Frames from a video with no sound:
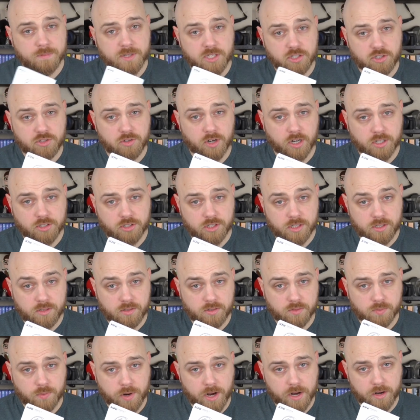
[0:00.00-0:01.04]

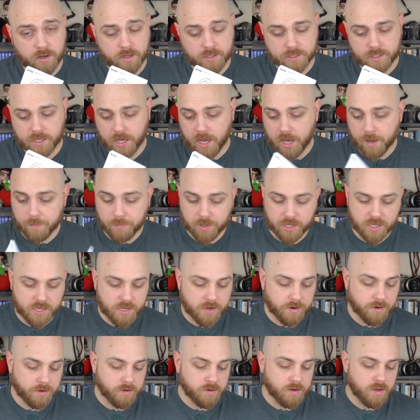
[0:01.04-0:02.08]
instructions right on top
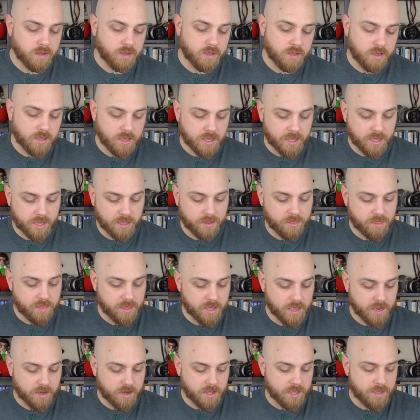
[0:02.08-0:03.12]
here, and
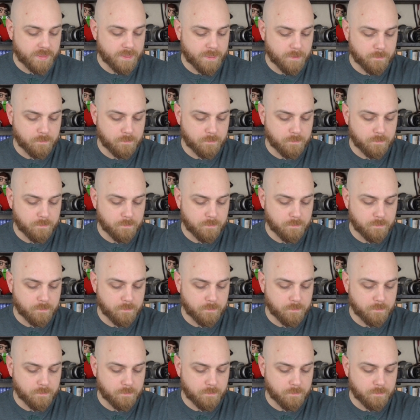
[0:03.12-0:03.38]
then in the